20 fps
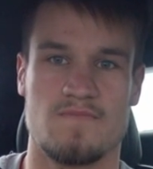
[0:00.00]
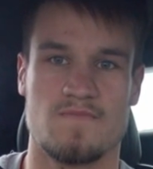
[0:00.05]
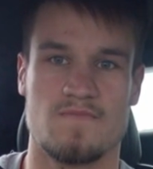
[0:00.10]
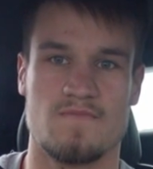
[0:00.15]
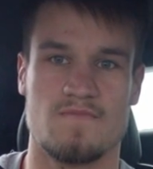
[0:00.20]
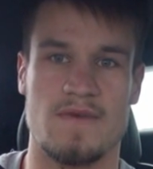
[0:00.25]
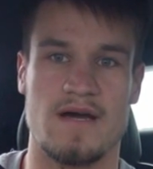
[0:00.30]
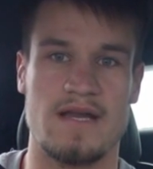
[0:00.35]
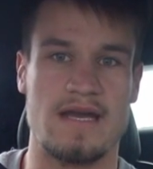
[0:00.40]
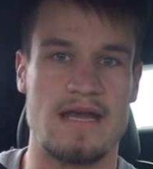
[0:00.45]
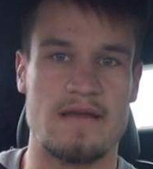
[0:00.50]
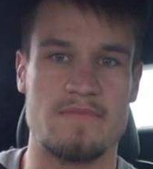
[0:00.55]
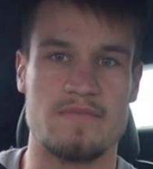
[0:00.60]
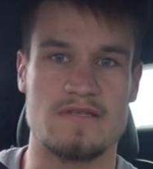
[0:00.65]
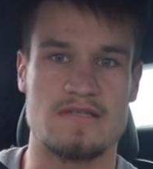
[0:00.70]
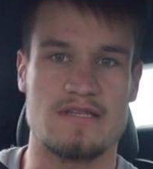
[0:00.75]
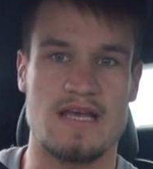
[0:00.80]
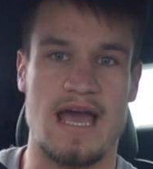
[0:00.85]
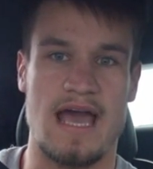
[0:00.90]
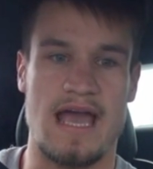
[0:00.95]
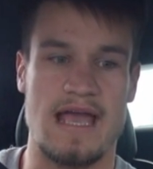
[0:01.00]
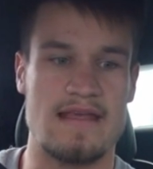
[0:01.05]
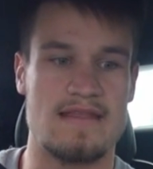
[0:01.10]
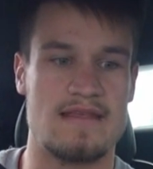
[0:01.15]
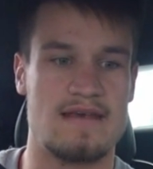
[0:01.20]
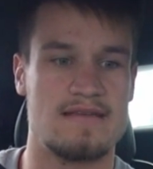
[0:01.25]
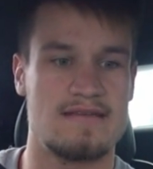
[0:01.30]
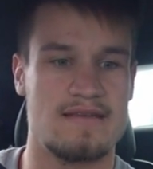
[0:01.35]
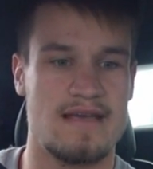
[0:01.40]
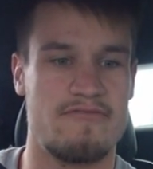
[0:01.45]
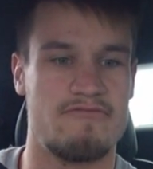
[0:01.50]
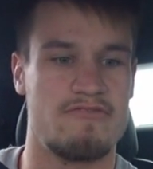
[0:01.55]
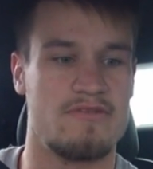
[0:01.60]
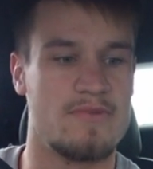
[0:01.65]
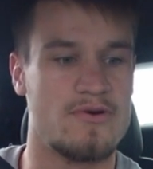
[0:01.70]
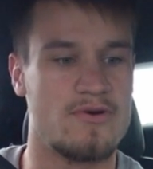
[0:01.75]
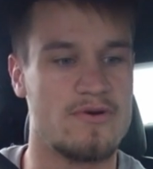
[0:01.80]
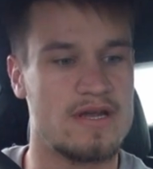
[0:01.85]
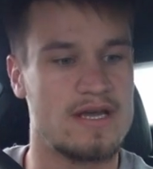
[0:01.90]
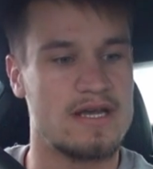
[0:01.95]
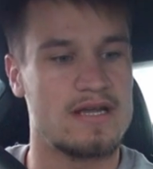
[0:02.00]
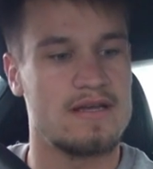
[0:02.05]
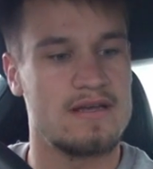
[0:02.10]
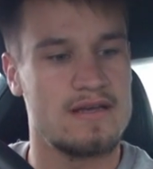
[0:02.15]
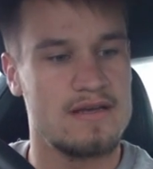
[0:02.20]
My neighbours hate this every morning.